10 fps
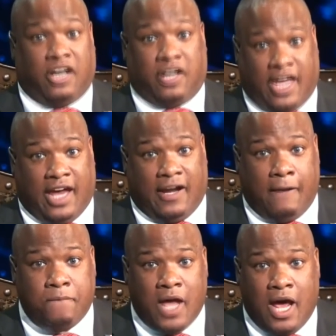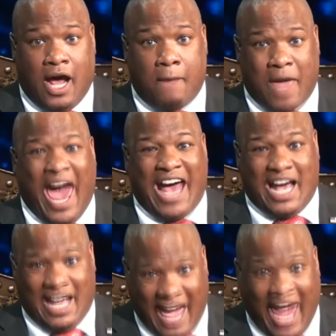Kennedy had
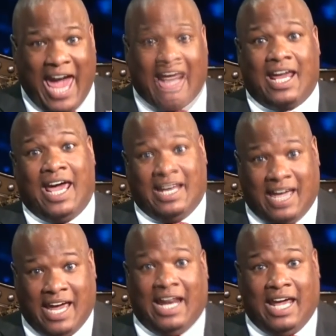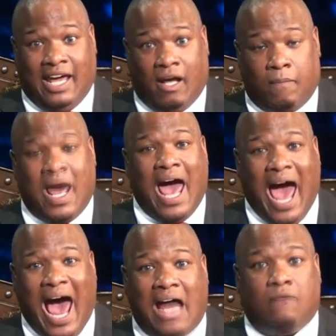a hand in getting him
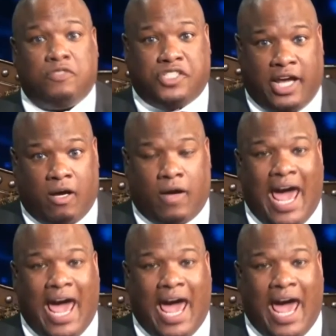out of jail.